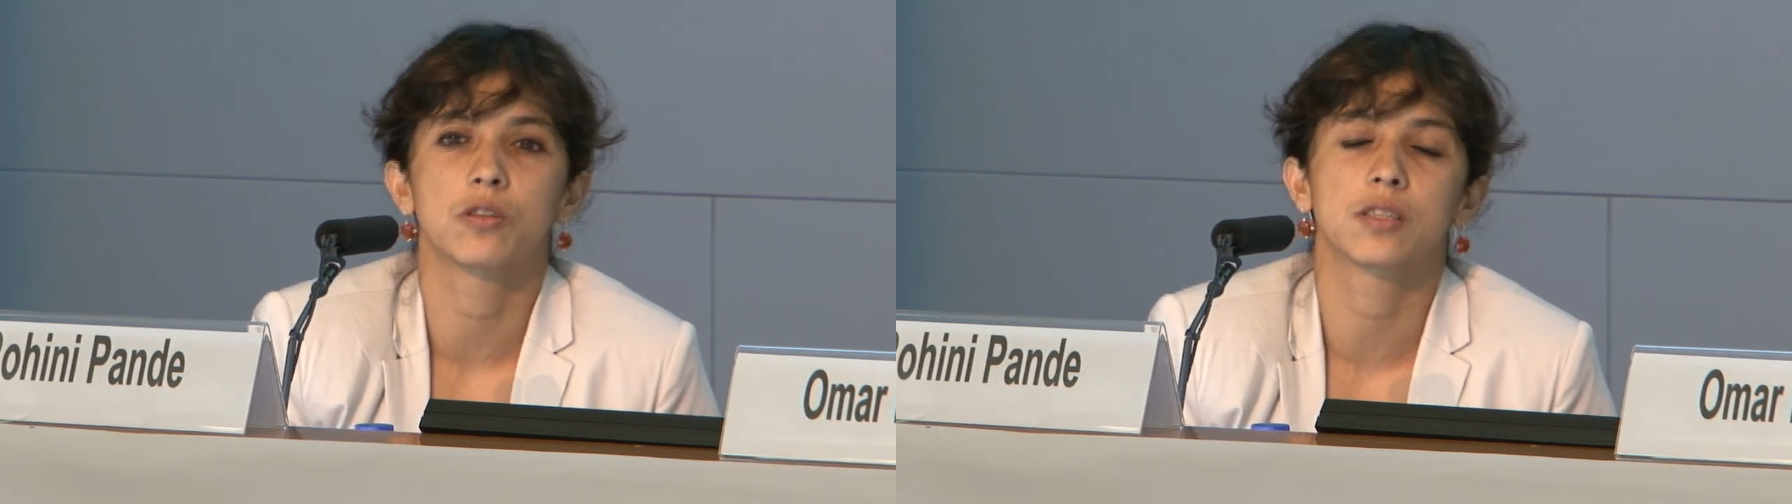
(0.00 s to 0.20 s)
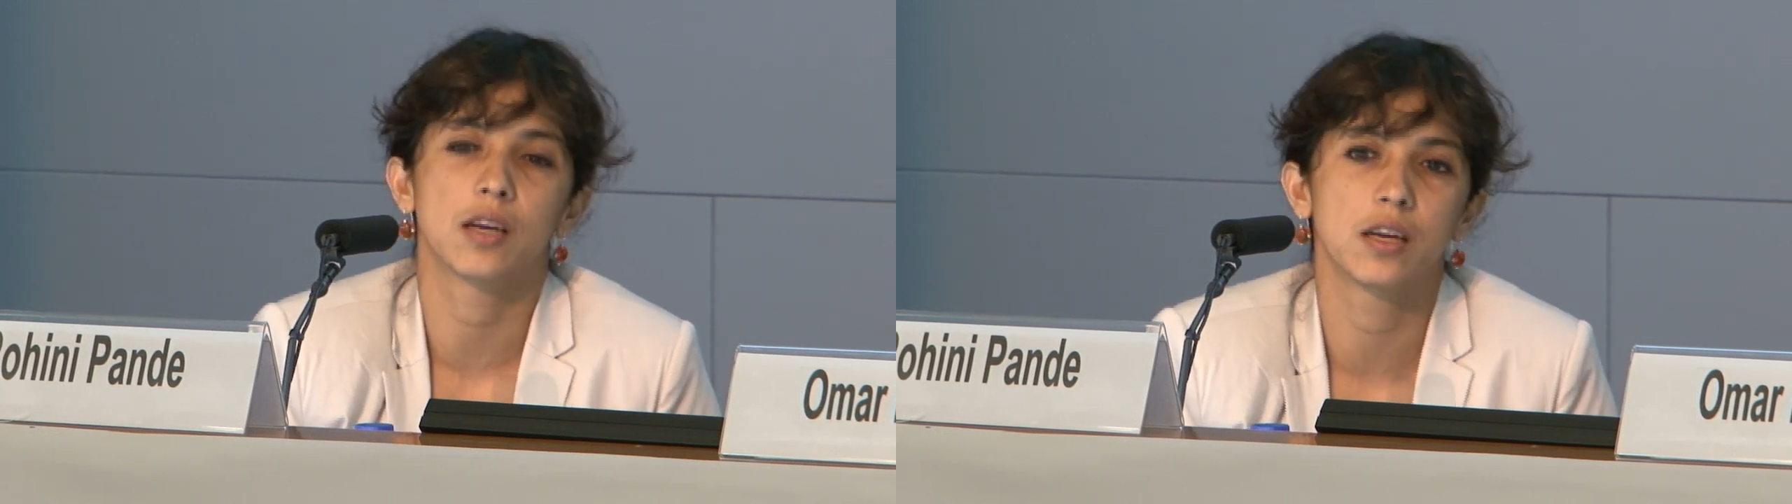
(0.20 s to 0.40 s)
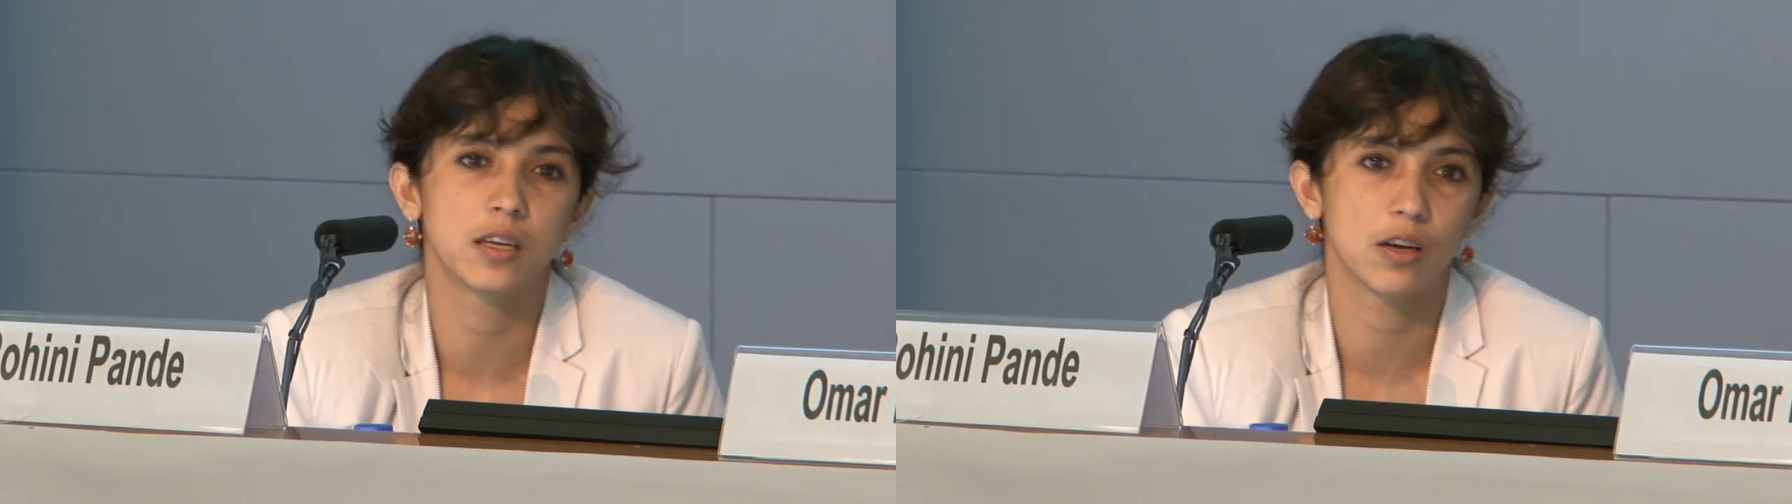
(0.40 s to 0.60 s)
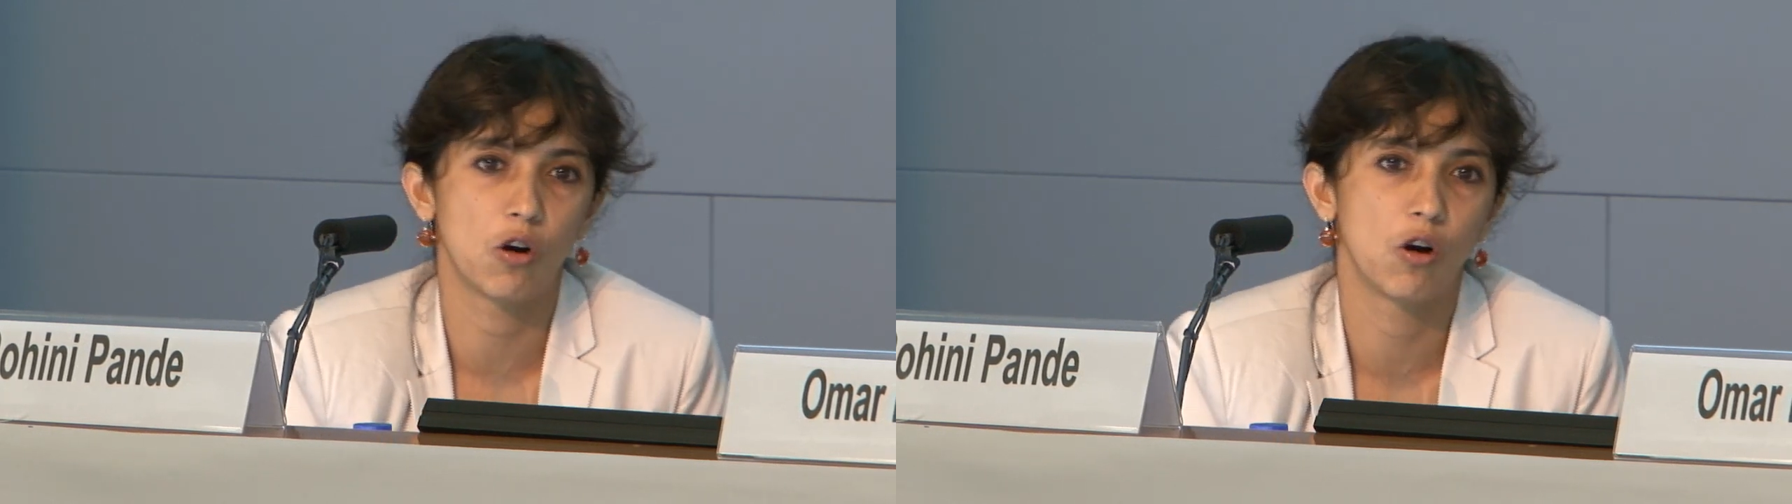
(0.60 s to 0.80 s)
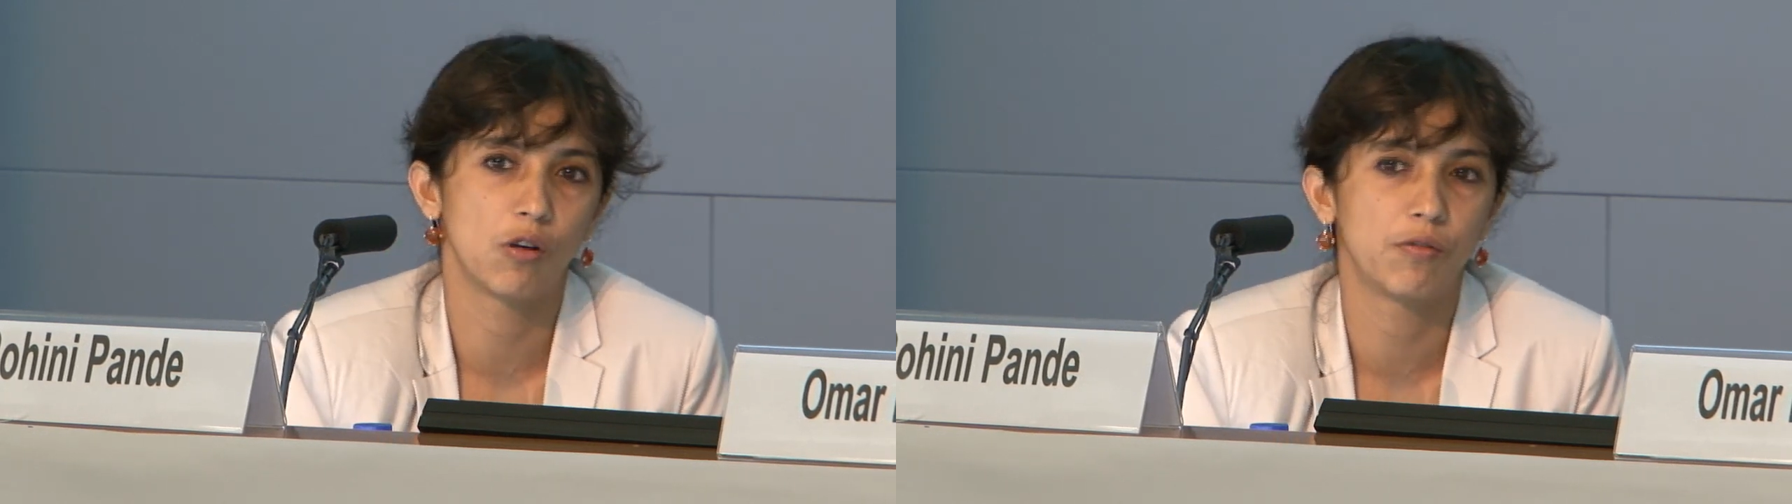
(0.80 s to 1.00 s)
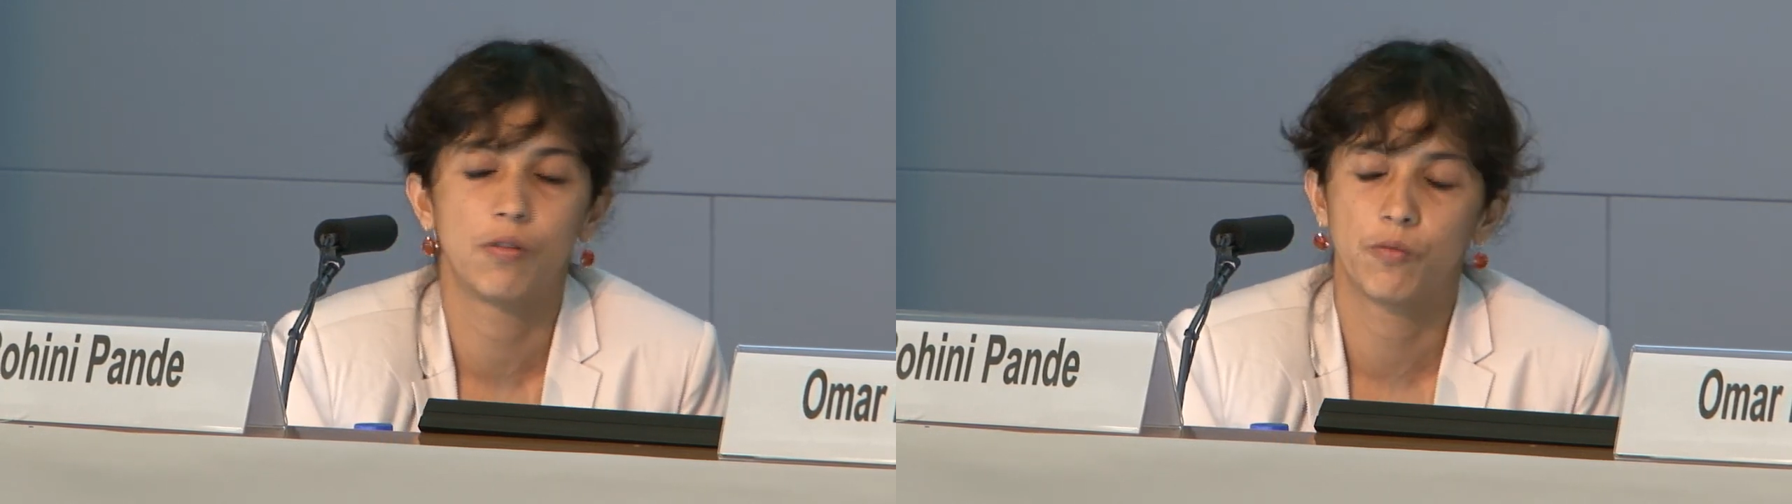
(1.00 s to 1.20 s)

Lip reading: on this idea of